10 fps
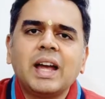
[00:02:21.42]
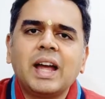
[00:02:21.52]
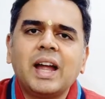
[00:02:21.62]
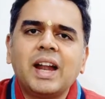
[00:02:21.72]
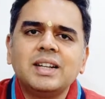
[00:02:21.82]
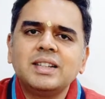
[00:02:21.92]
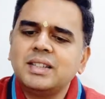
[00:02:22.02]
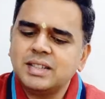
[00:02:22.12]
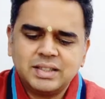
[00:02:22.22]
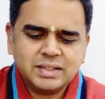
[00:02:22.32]

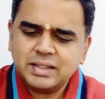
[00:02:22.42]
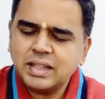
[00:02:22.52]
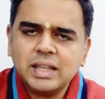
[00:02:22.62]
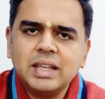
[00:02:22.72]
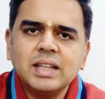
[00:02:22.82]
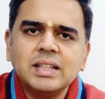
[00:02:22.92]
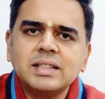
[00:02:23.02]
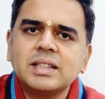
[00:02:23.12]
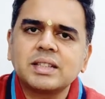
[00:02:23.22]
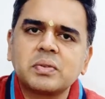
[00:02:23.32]
and he
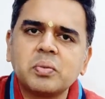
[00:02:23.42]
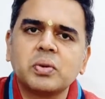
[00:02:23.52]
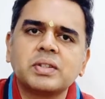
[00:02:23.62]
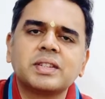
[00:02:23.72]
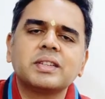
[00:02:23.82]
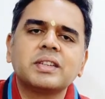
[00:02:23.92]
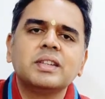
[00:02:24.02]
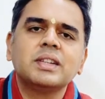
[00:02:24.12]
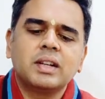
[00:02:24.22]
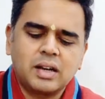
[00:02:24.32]
just was
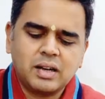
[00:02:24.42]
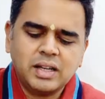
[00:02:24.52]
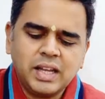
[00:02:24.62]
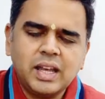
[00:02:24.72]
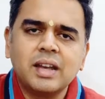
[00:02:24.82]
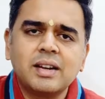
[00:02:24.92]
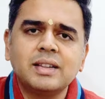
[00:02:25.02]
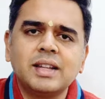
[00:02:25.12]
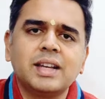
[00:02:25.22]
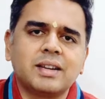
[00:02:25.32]
running here
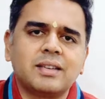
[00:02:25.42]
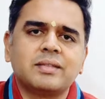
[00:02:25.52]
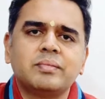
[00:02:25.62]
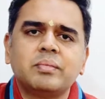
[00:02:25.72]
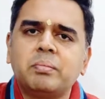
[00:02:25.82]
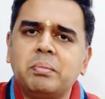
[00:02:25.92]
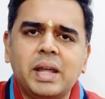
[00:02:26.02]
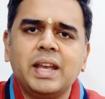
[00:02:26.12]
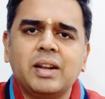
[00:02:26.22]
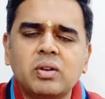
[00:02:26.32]
and there,
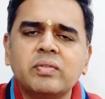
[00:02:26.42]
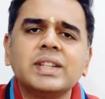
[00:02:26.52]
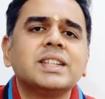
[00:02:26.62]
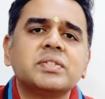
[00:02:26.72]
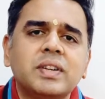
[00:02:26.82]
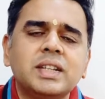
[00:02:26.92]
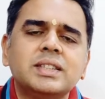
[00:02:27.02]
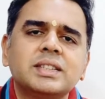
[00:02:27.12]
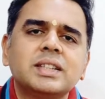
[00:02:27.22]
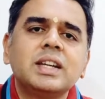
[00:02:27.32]
playing along with his
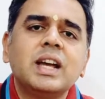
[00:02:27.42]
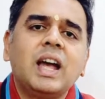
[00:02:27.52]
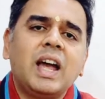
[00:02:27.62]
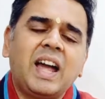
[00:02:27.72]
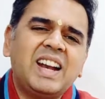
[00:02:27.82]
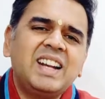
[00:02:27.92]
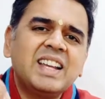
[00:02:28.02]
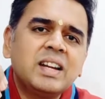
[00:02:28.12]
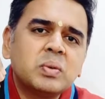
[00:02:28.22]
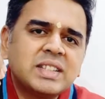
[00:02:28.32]
friends. And
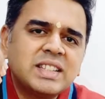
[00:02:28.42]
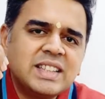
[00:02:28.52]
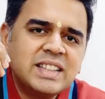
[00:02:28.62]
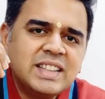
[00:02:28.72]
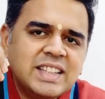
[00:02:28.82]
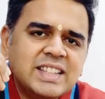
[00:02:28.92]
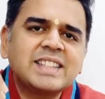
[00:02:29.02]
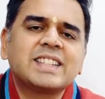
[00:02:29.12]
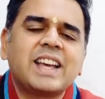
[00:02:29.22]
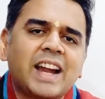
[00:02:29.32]
it was
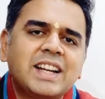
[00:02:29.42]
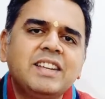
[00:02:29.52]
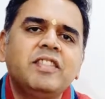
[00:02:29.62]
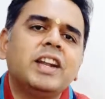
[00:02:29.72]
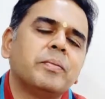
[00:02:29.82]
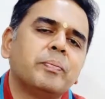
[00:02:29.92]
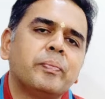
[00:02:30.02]
this activity